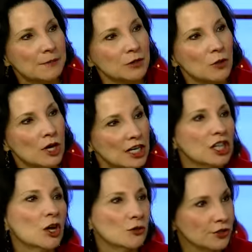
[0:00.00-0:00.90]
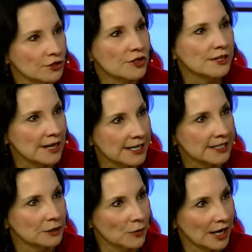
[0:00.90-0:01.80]
are people who are closer to their
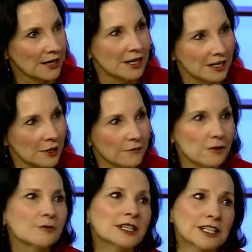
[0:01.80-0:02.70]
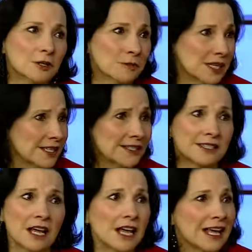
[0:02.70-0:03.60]
ideal weight. You know, if you're really
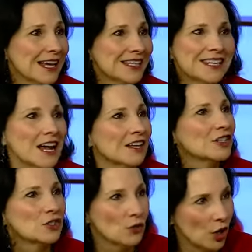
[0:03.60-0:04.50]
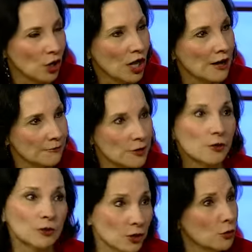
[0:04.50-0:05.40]
obese, it's not going to do a whole lot for
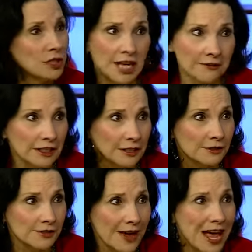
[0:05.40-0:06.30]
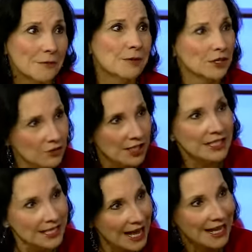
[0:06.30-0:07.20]
you. Okay. You will definitely lose fat, but you
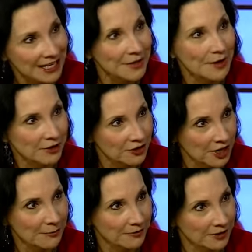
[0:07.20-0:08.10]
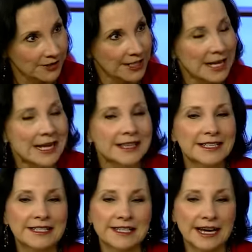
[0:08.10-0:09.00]
need to get into better shape first.
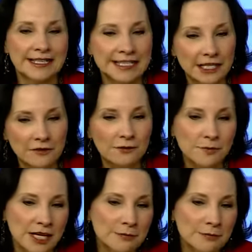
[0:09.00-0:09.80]
This is ideal for